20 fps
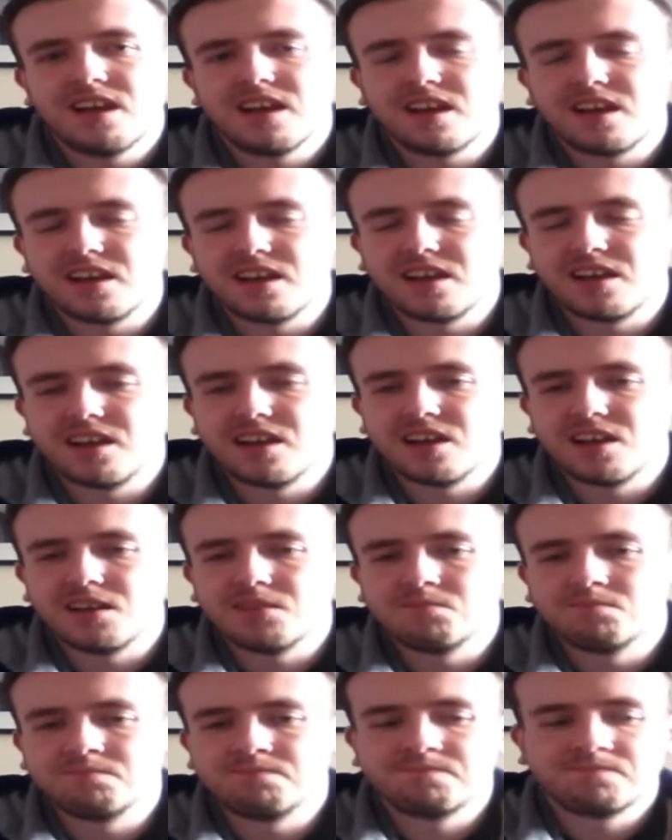
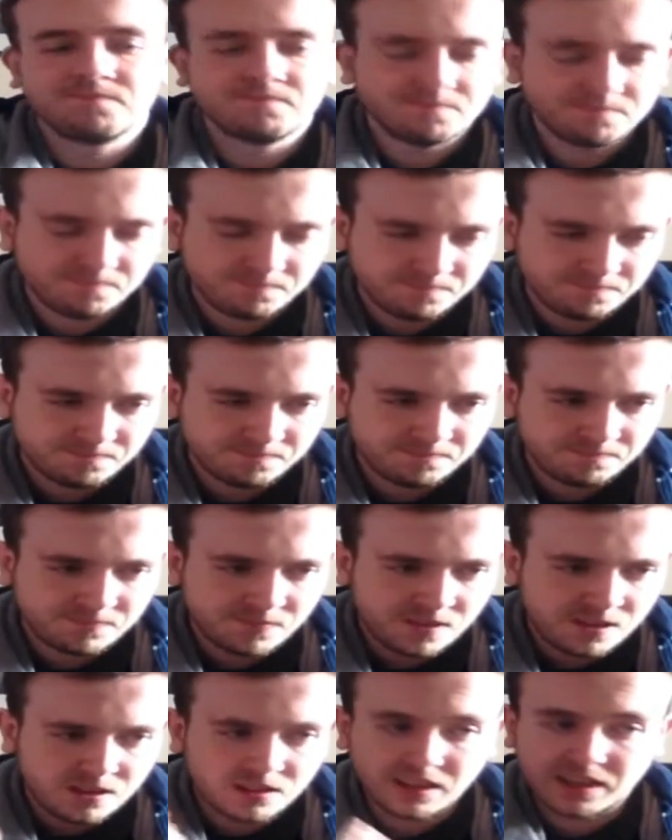um,
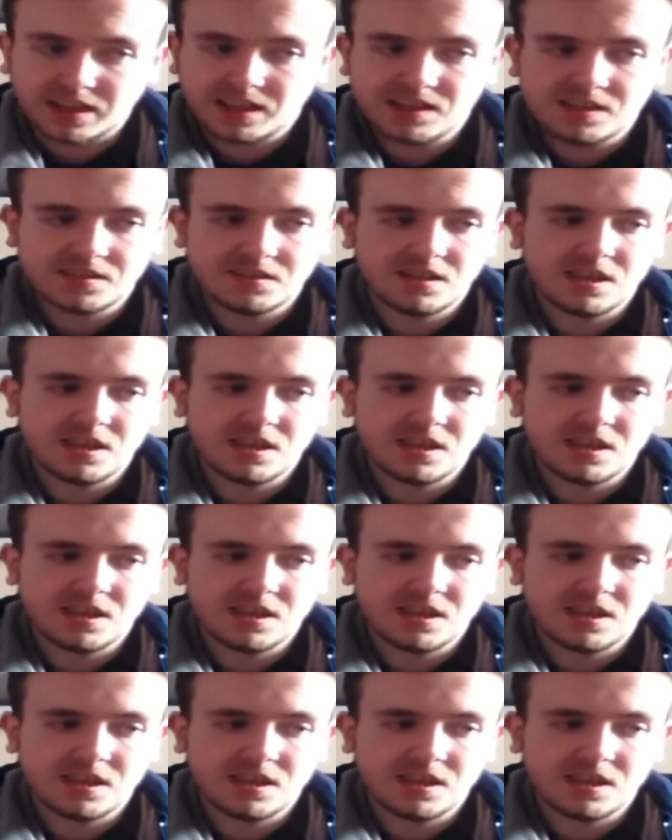licking his